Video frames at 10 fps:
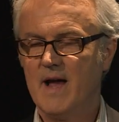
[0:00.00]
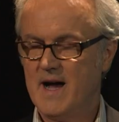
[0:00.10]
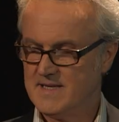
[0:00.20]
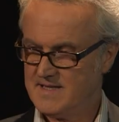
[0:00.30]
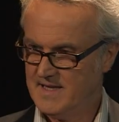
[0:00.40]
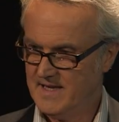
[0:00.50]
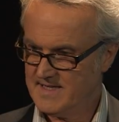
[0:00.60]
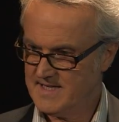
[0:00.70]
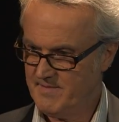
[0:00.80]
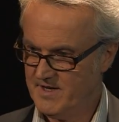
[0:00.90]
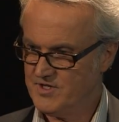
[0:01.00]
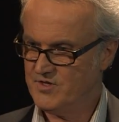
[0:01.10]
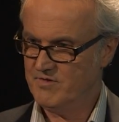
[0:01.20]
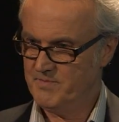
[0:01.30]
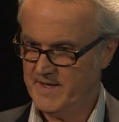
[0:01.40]
ask the examiner
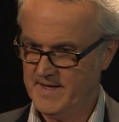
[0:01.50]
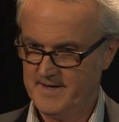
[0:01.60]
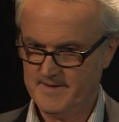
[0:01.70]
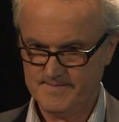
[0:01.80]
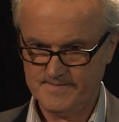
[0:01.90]
to repeat it.